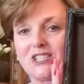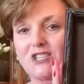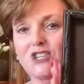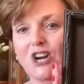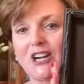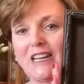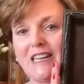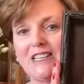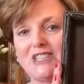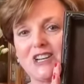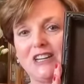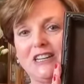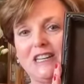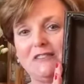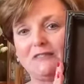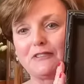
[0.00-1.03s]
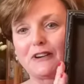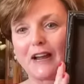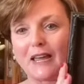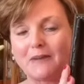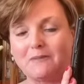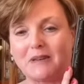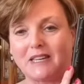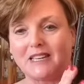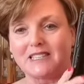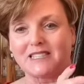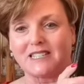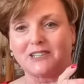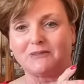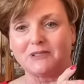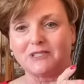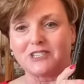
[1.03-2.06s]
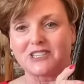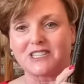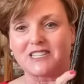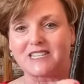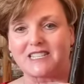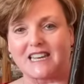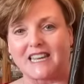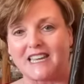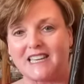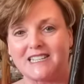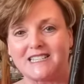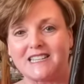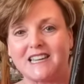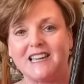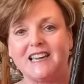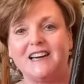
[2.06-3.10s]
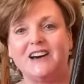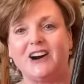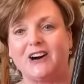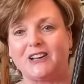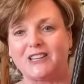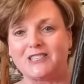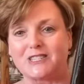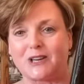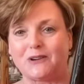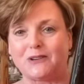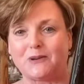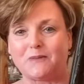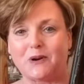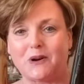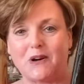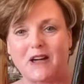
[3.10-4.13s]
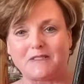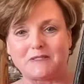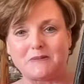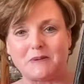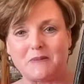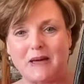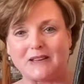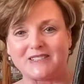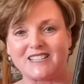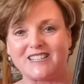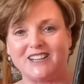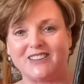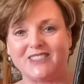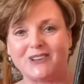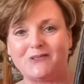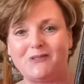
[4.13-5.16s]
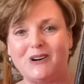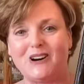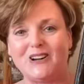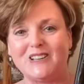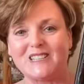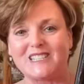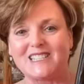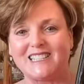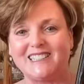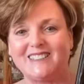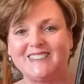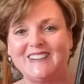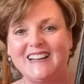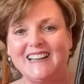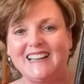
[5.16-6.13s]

chunky frame because then it will just stand on its own and won't have to be mounted on the wall. So